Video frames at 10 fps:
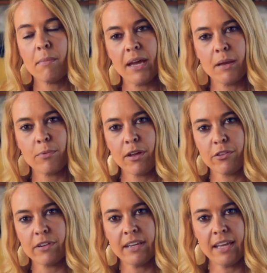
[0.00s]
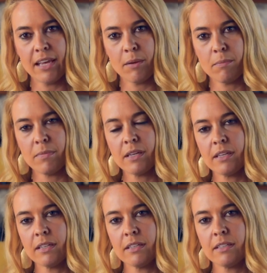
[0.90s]
My brother and him
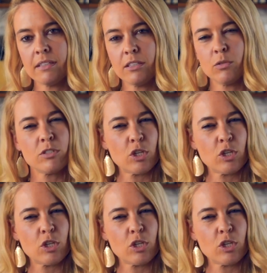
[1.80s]
used